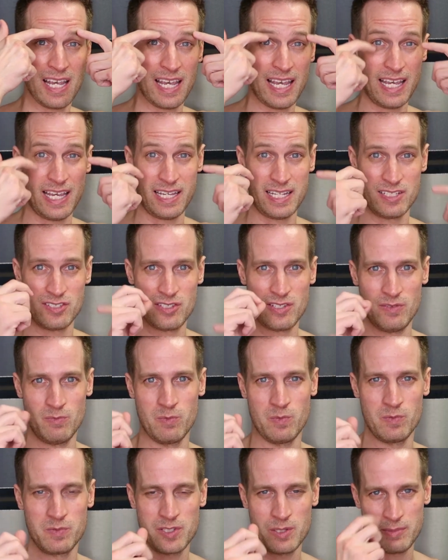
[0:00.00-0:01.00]
And
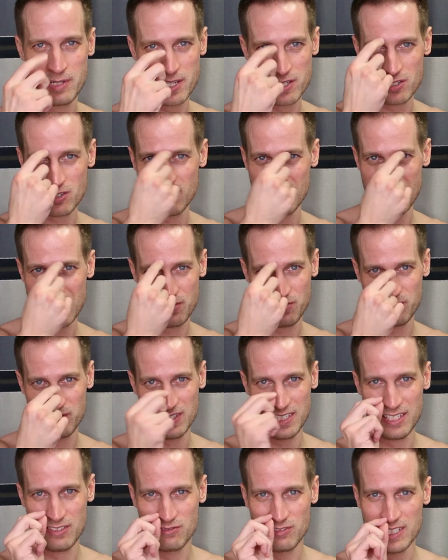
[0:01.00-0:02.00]
so because there are a lot of
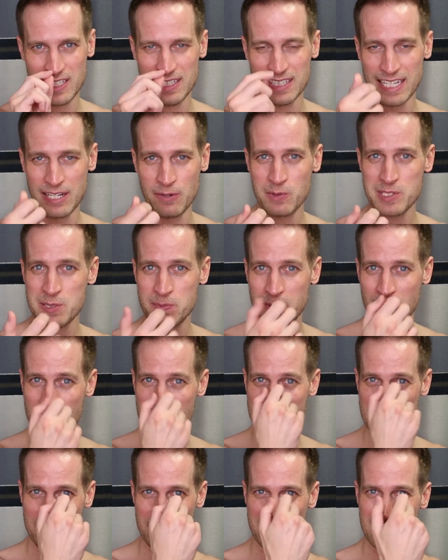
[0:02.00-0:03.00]
really light, wispy
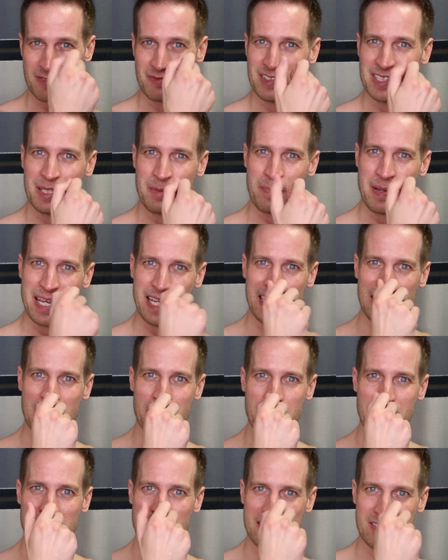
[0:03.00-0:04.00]
ones, it makes a really pain in
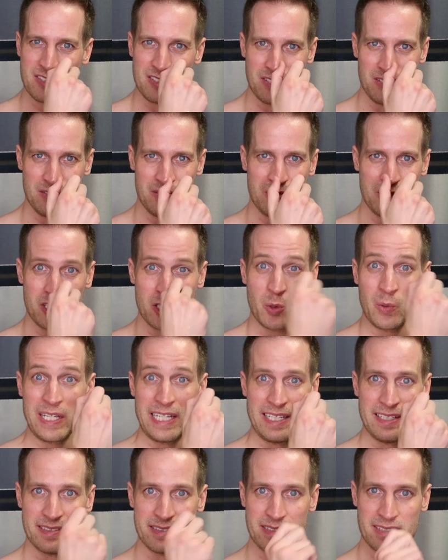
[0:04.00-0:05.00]
the butt to
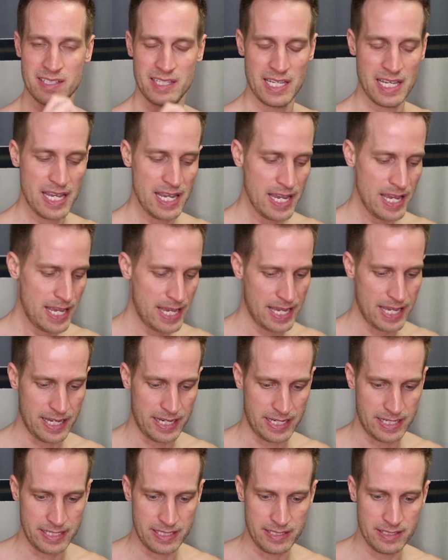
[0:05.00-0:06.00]
tweeze.
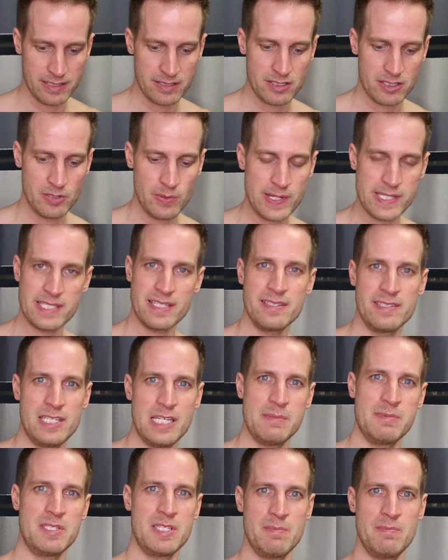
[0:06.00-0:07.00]
And tweezing
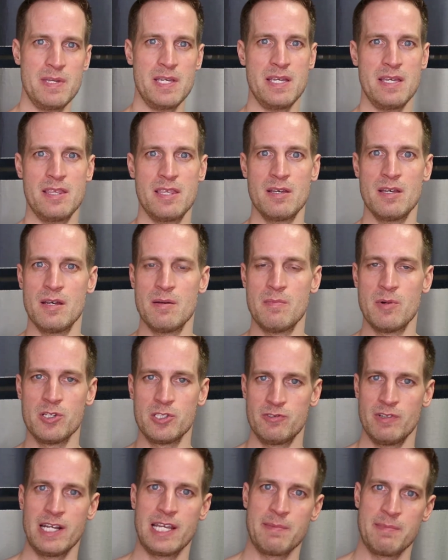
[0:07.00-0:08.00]
seems to be the
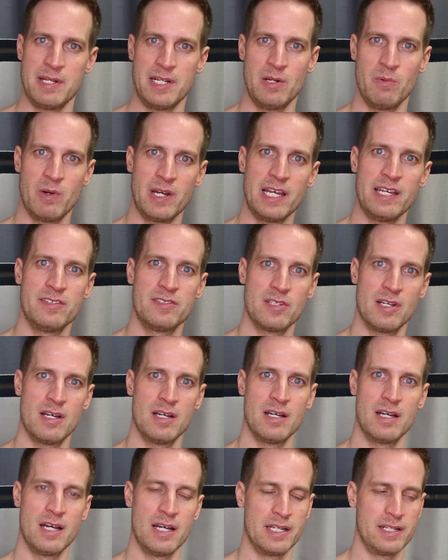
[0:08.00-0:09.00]
most recommended way I
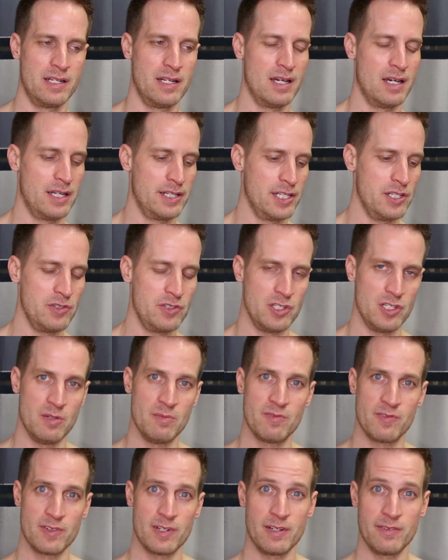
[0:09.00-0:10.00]
saw on
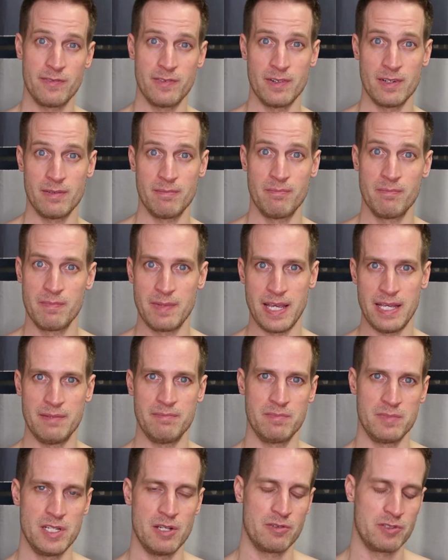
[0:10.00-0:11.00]
YouTube for
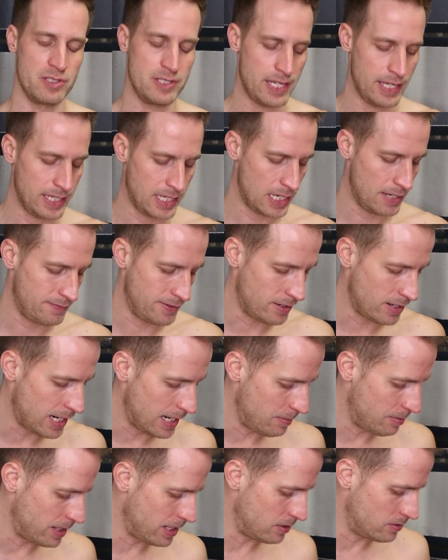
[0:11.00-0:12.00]
taking care of your
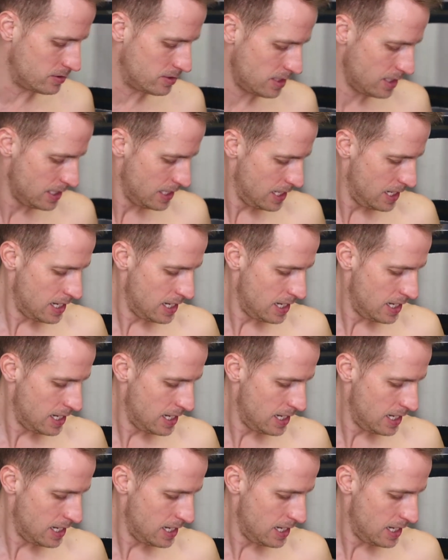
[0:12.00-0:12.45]
eyebrows.